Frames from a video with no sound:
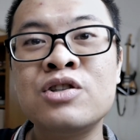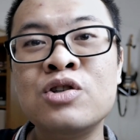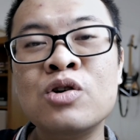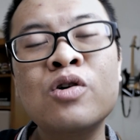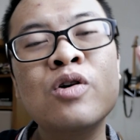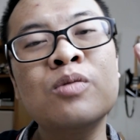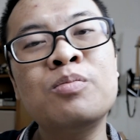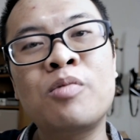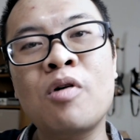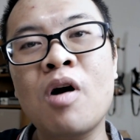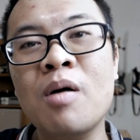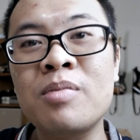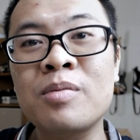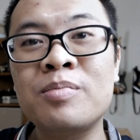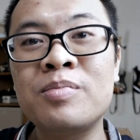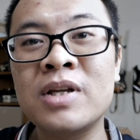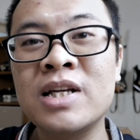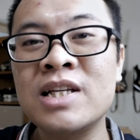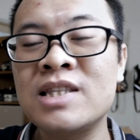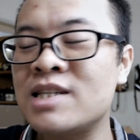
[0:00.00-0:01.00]
As you could
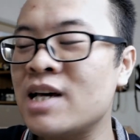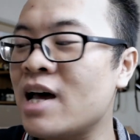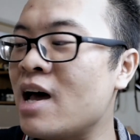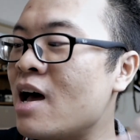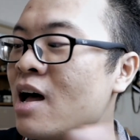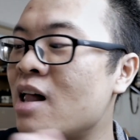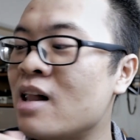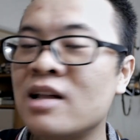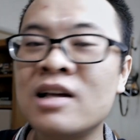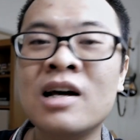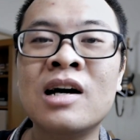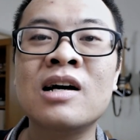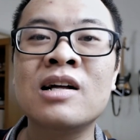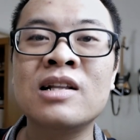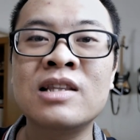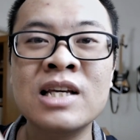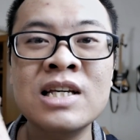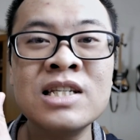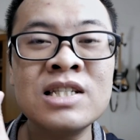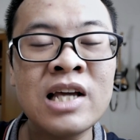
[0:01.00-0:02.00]
probably tell,
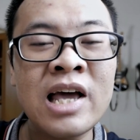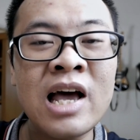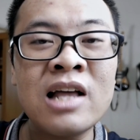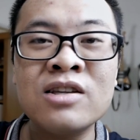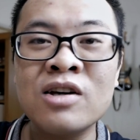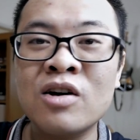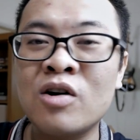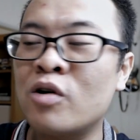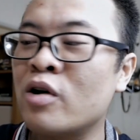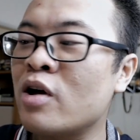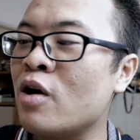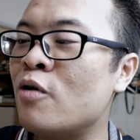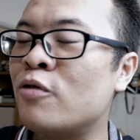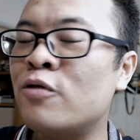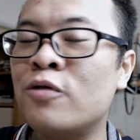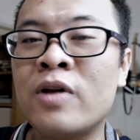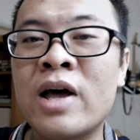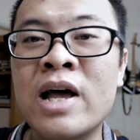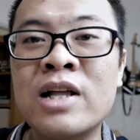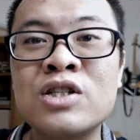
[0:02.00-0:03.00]
uh, this category
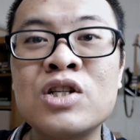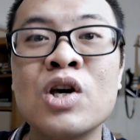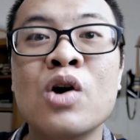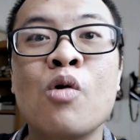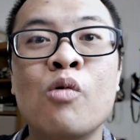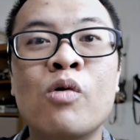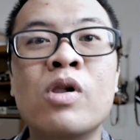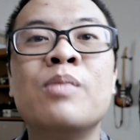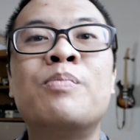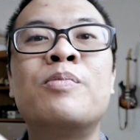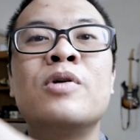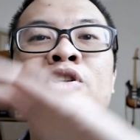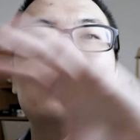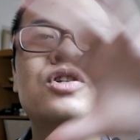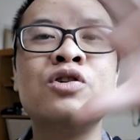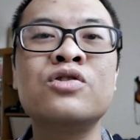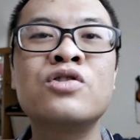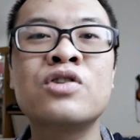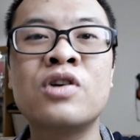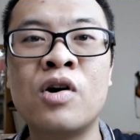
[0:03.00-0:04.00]
of lens will
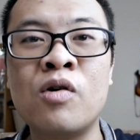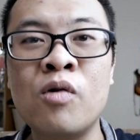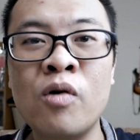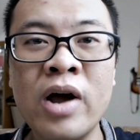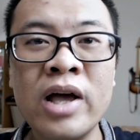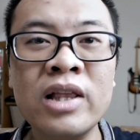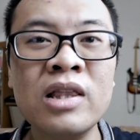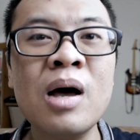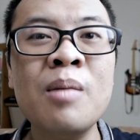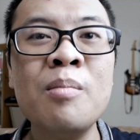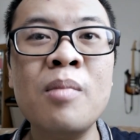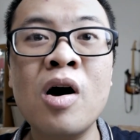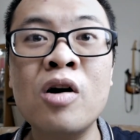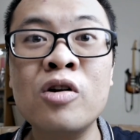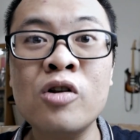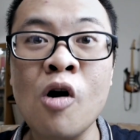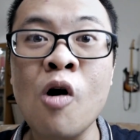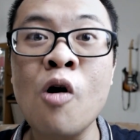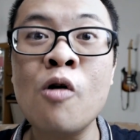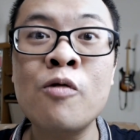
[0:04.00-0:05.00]
produce great
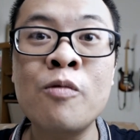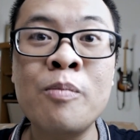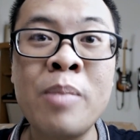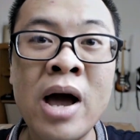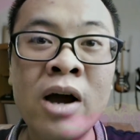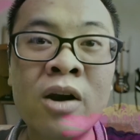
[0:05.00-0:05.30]
amount of